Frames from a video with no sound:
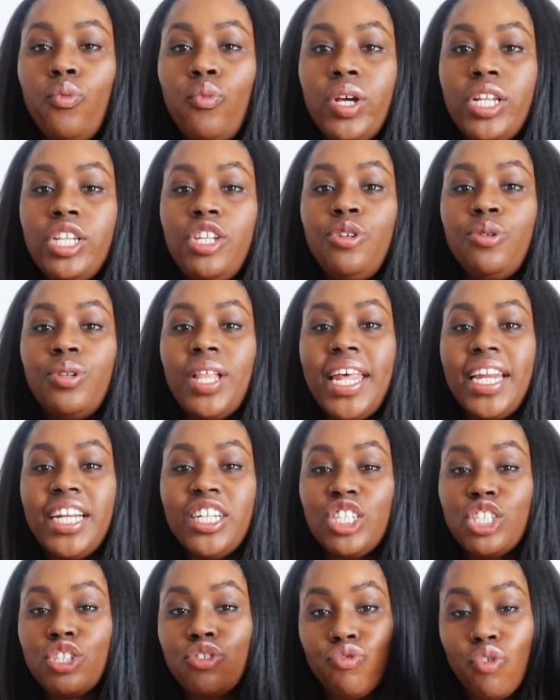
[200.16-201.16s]
when you let it
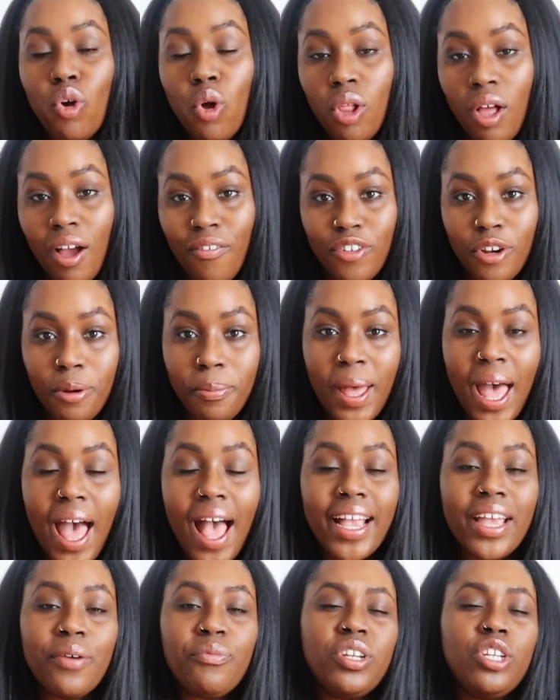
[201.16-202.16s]
just roll off your
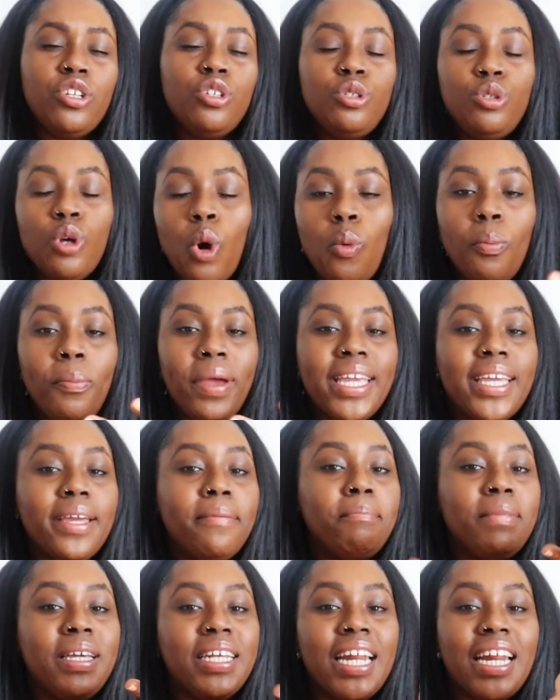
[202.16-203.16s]
back and when you don't make
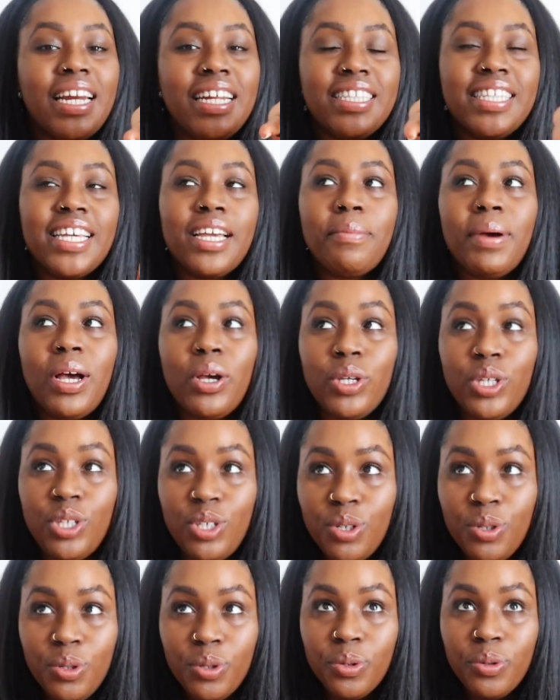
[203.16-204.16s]
it mean anything about
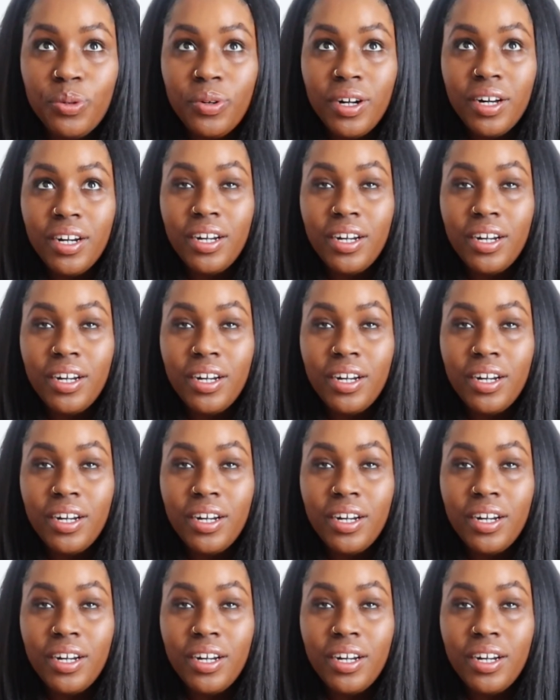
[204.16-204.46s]
you,